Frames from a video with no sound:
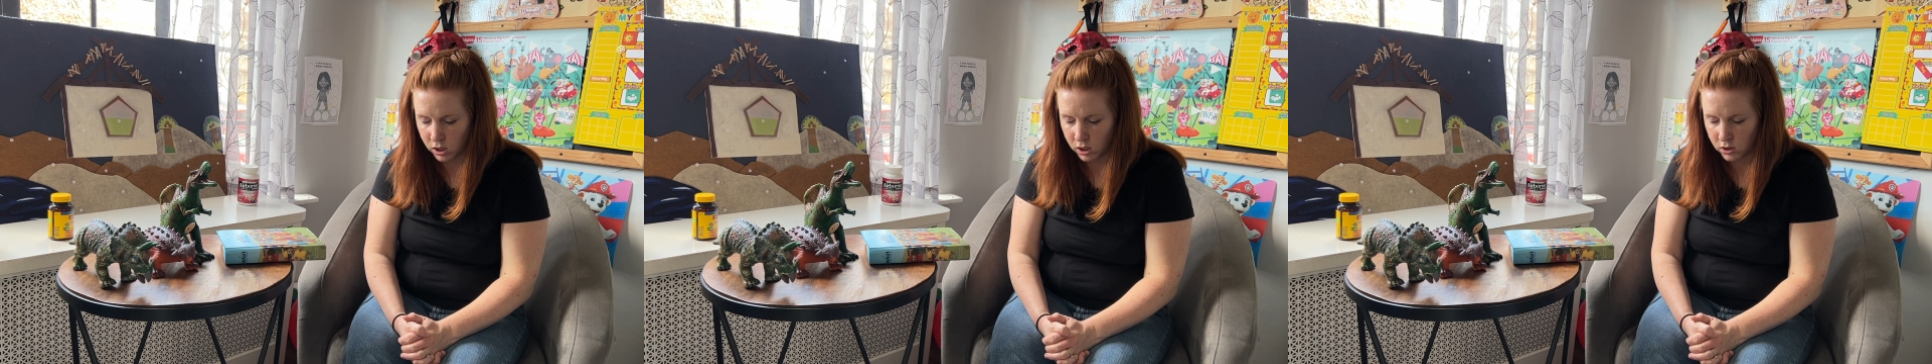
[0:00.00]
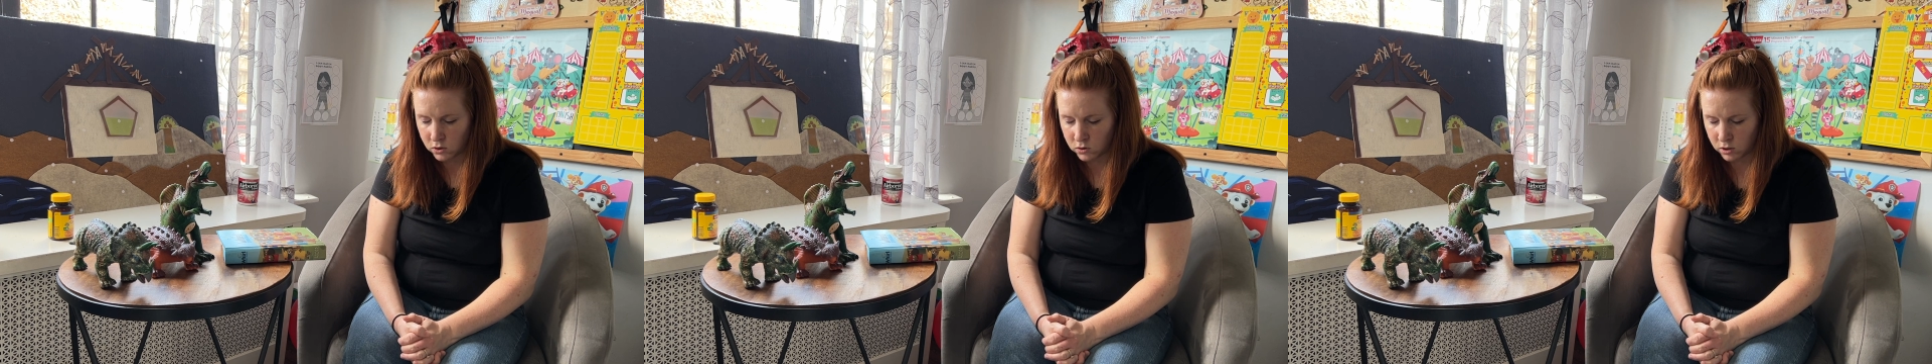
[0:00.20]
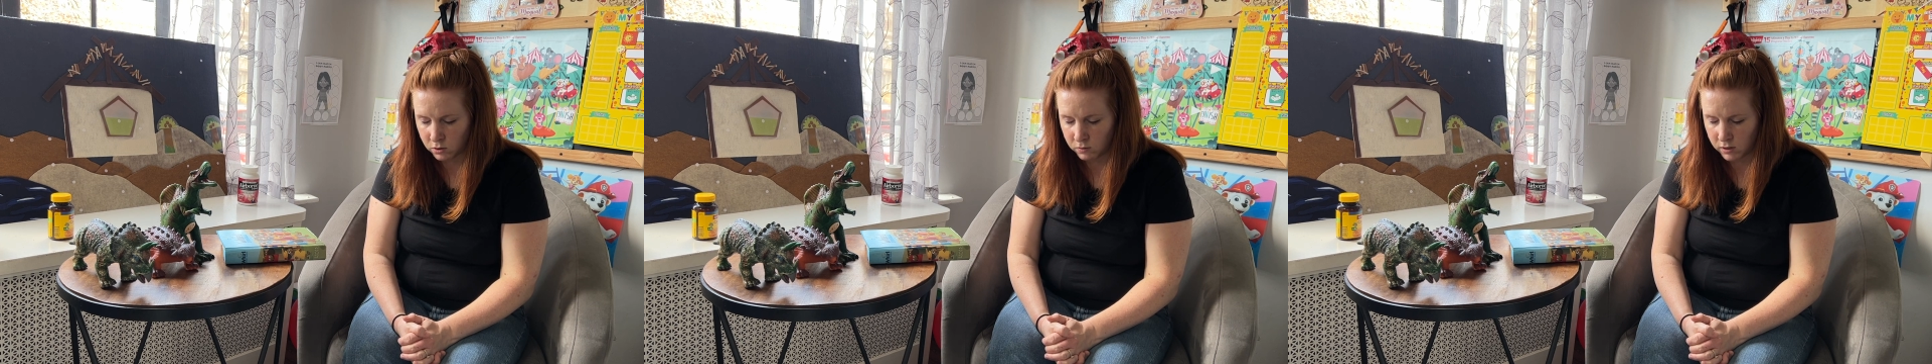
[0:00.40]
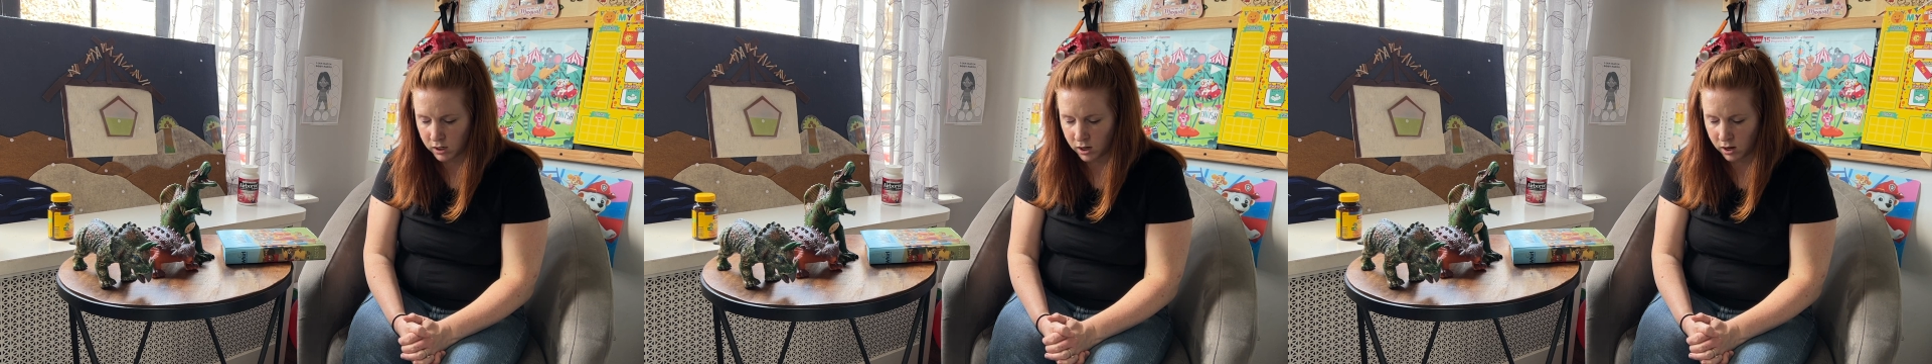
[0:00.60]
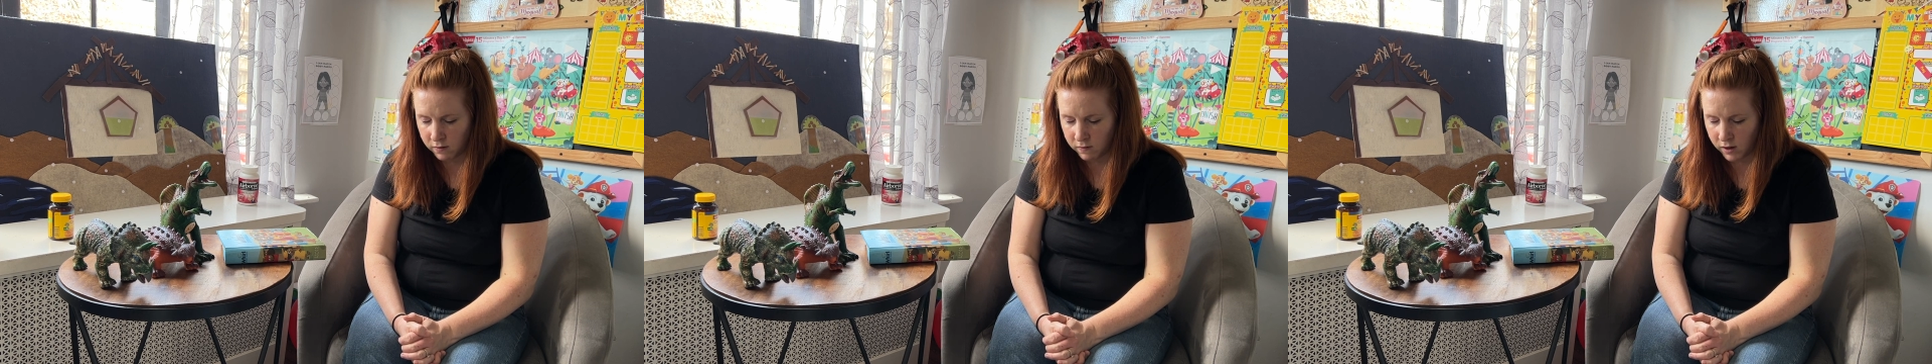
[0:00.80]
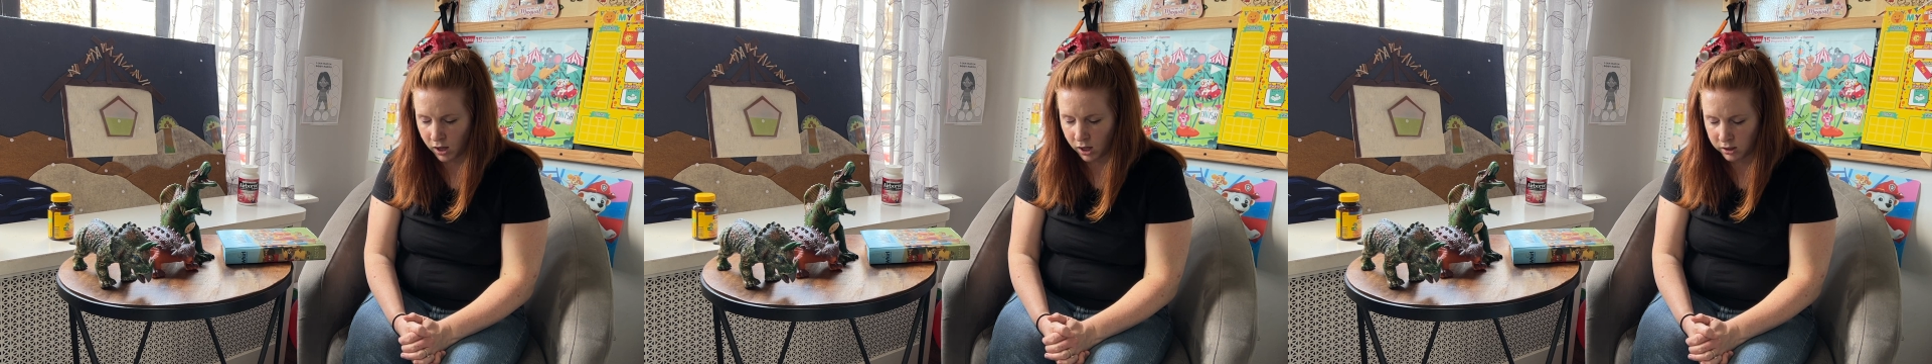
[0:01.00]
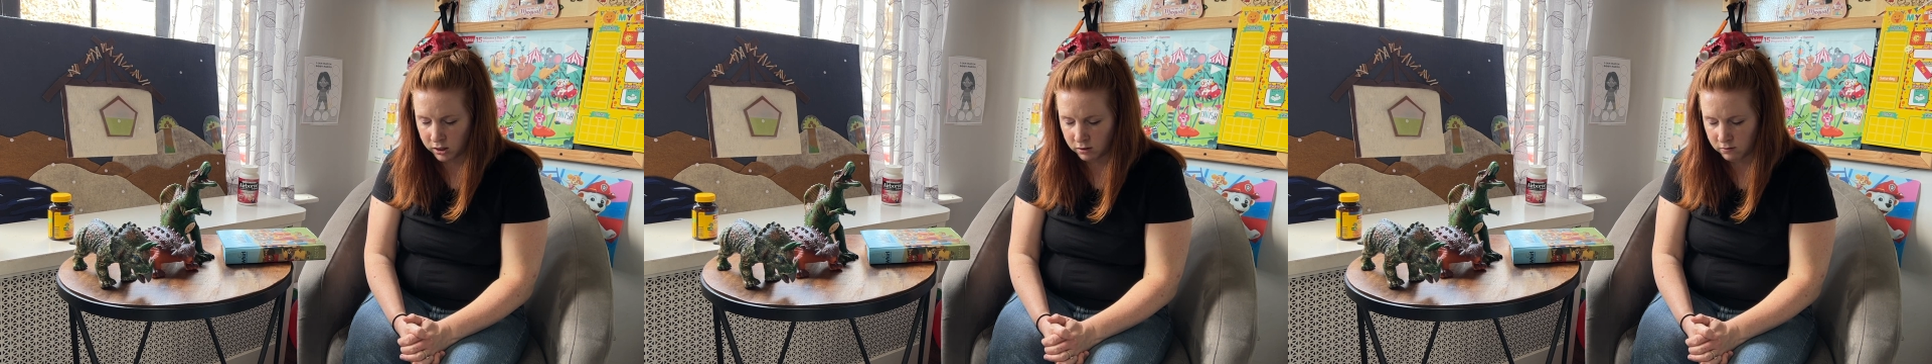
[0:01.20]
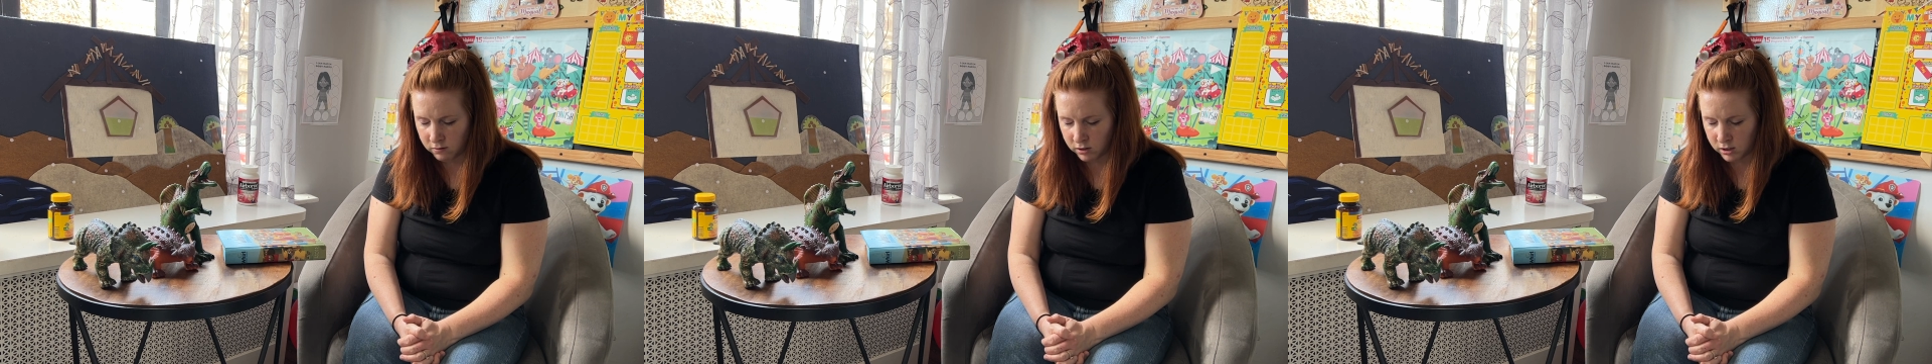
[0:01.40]
so that we can have a healthy
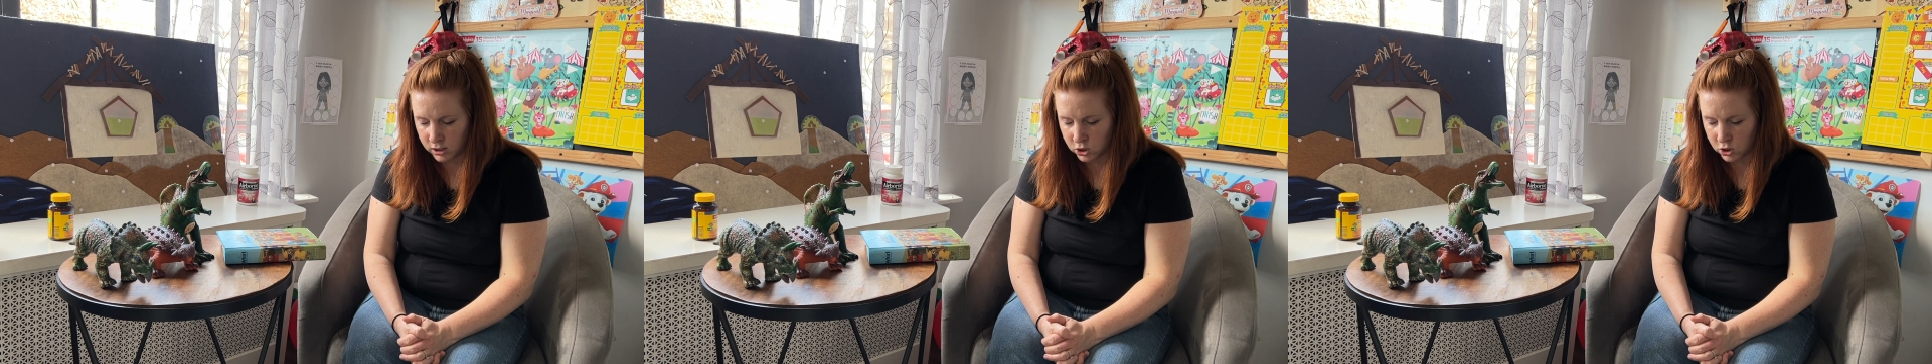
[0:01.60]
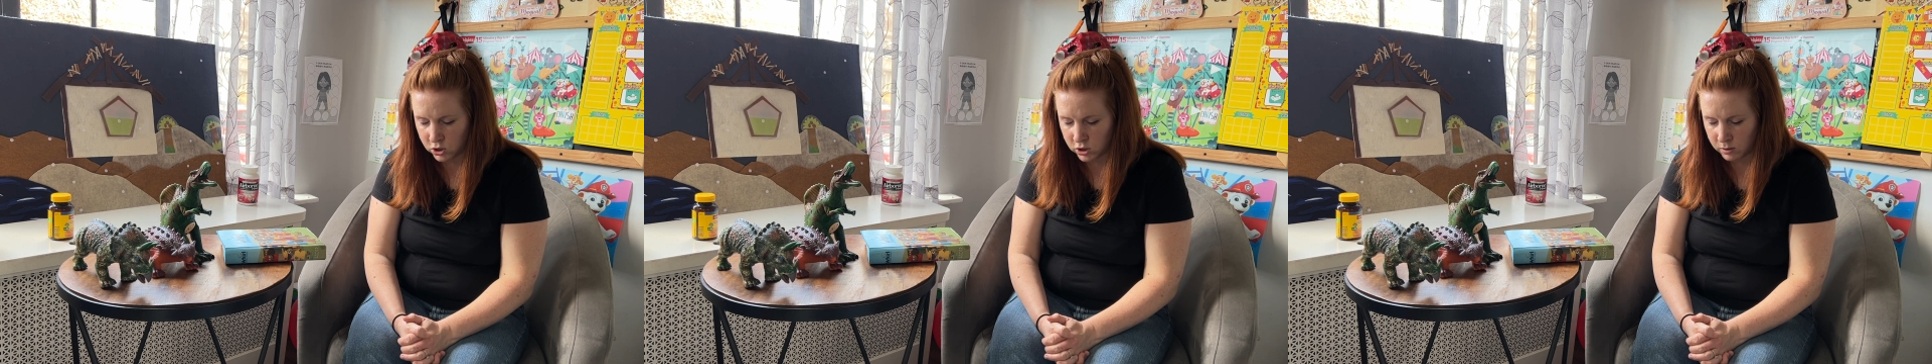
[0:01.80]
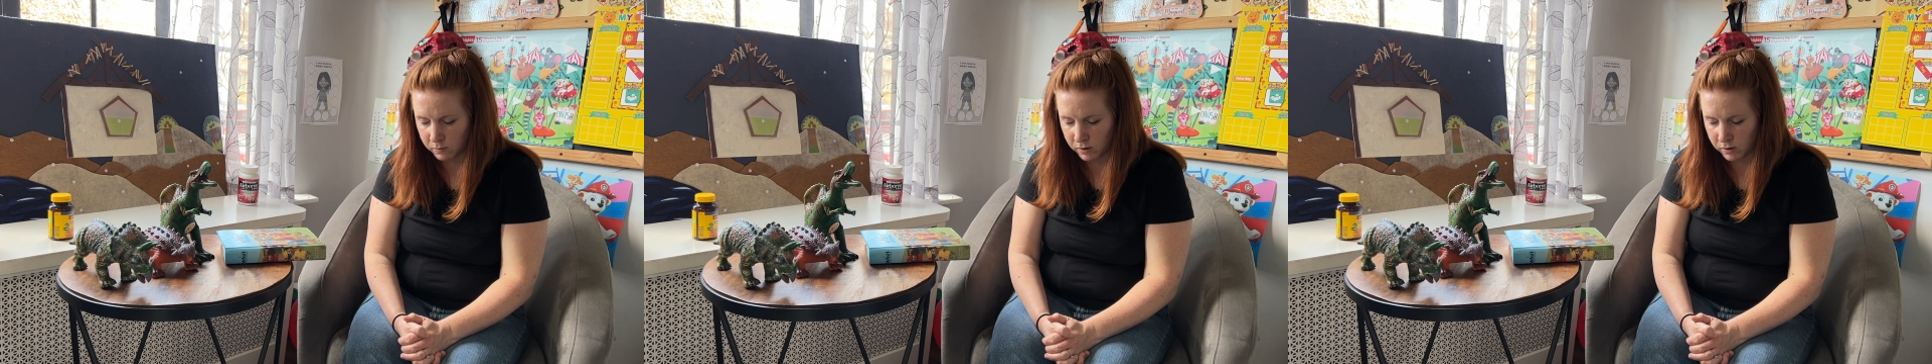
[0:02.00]
relationship